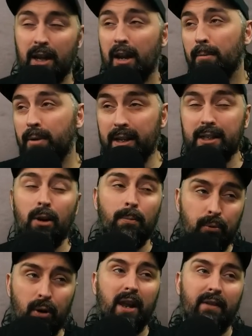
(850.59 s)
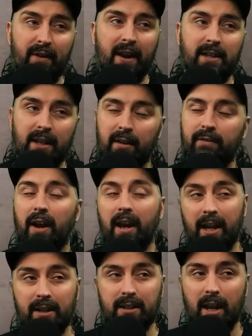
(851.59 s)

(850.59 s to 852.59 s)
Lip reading: but that's still pretty effective against